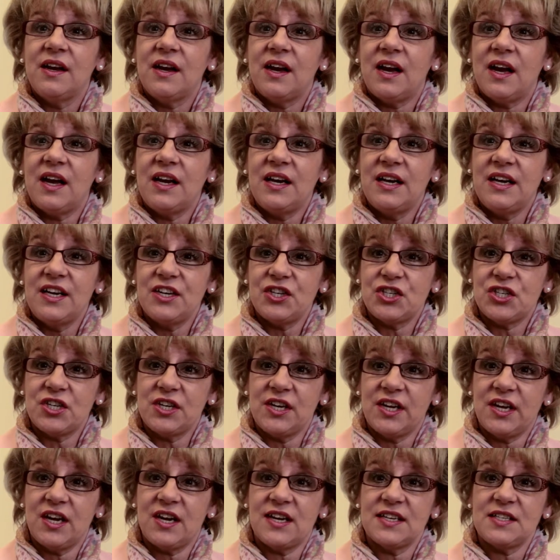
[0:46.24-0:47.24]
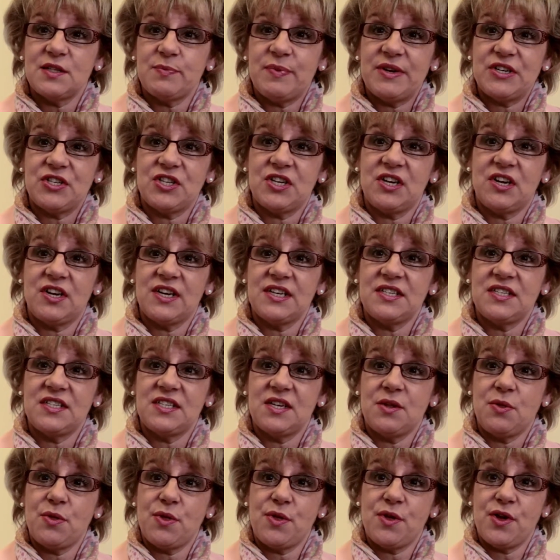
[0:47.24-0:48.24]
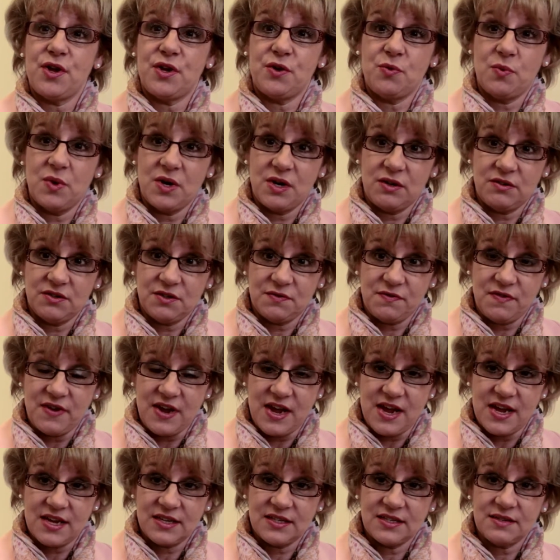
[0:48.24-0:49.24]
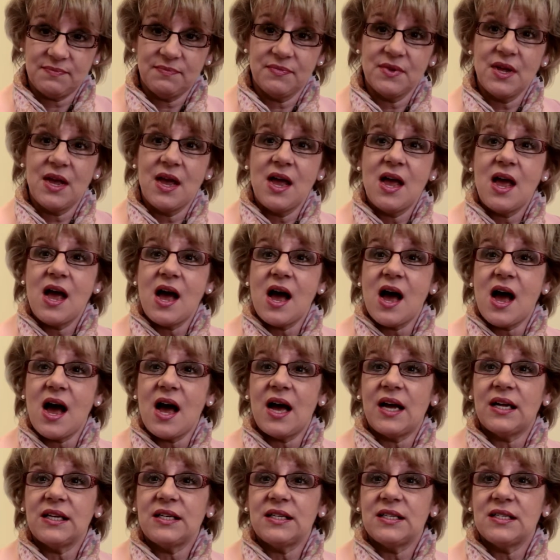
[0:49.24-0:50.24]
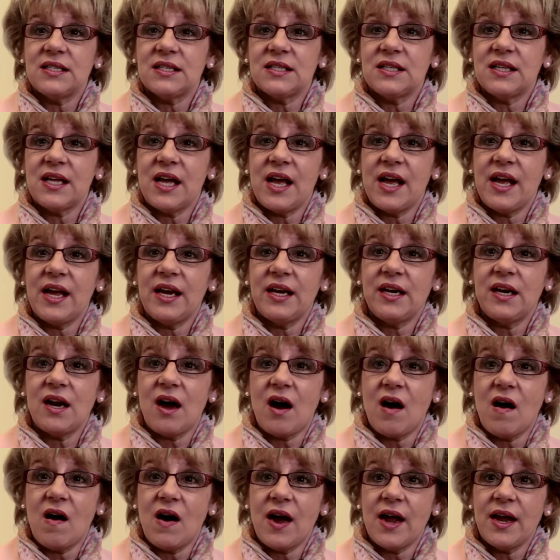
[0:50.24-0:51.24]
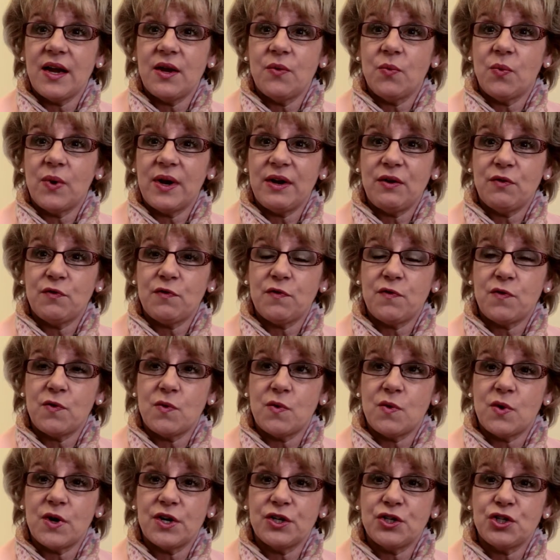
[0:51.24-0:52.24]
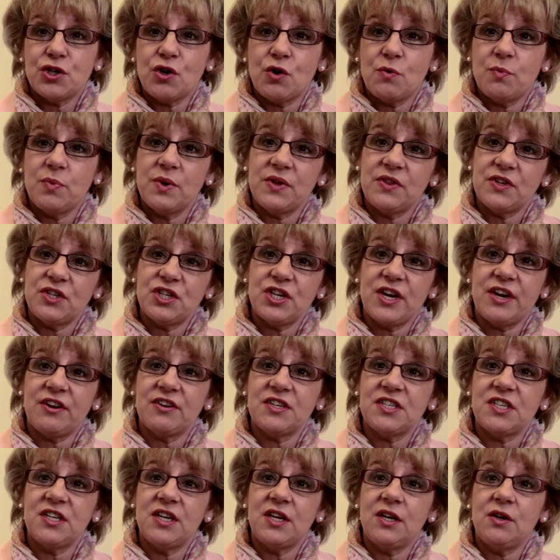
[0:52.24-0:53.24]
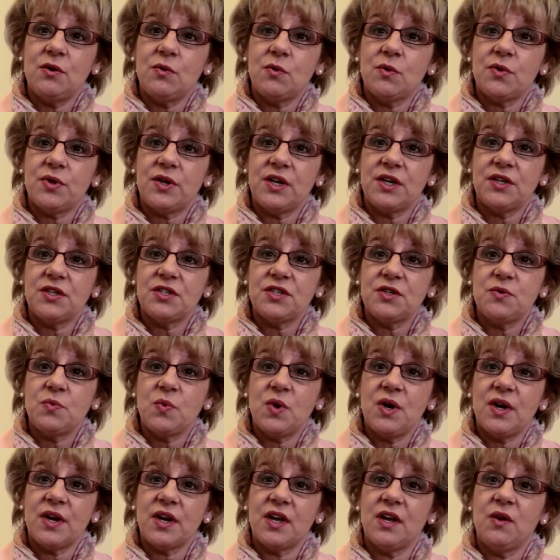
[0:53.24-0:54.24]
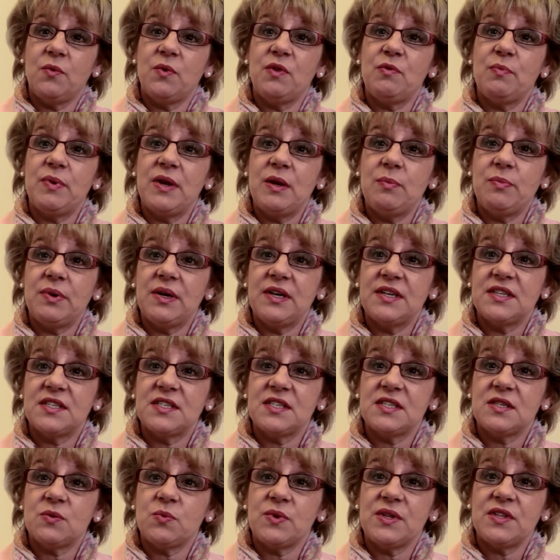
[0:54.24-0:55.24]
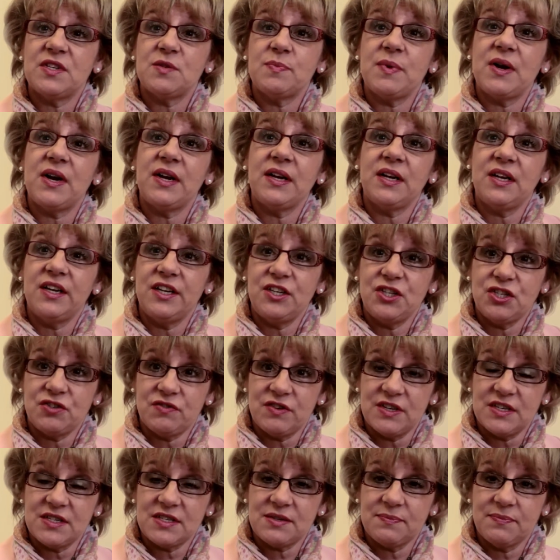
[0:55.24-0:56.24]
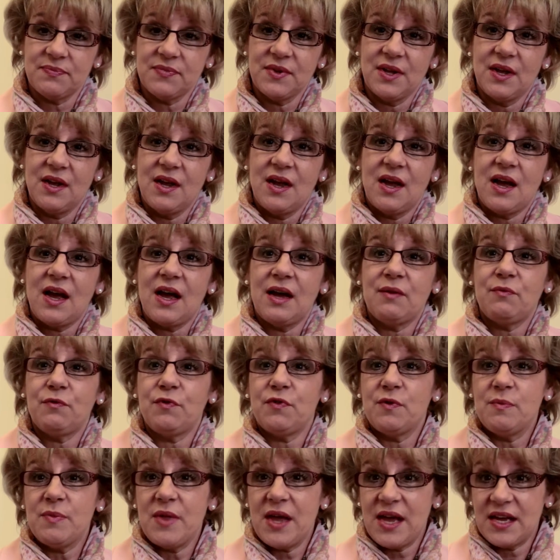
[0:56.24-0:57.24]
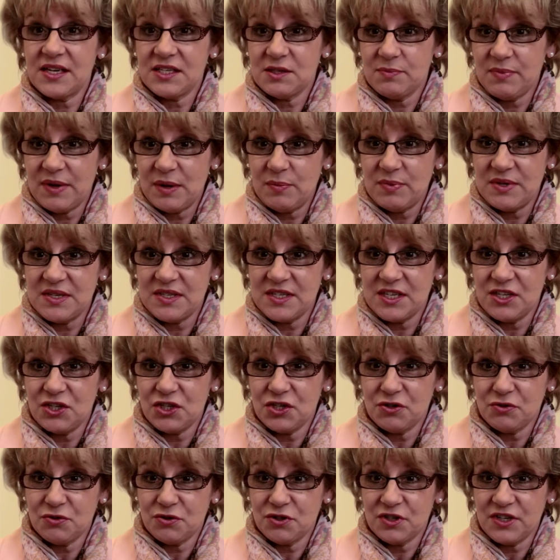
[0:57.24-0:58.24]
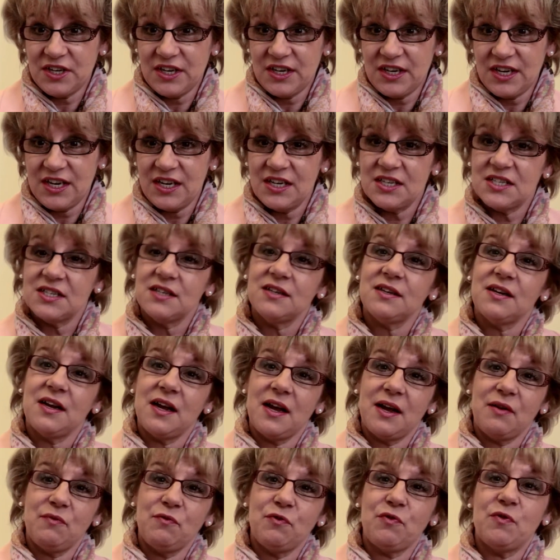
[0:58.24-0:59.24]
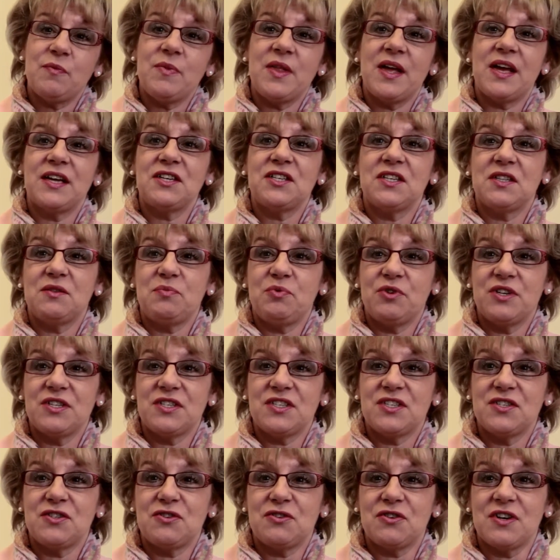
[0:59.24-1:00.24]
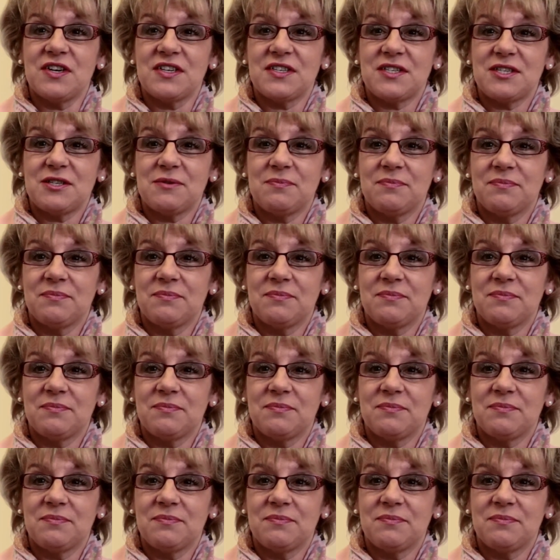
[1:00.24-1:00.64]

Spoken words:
Initially, I specialised in third world affairs, and then I went for a job with a charity in North London working with people with spinal injuries. And from there to BBC Children in Need, and from there to the Prince's Trust.